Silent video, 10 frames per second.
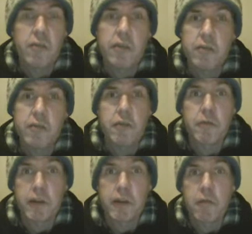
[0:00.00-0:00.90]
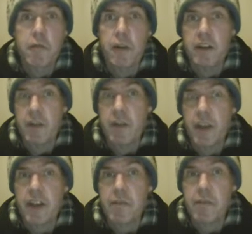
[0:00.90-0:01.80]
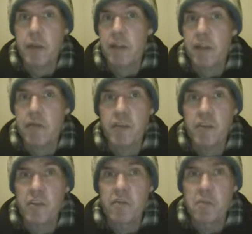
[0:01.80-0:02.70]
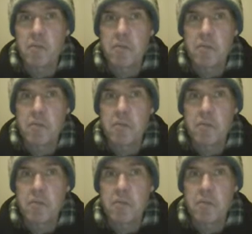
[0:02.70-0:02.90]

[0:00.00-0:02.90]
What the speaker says: which would require another act, but it was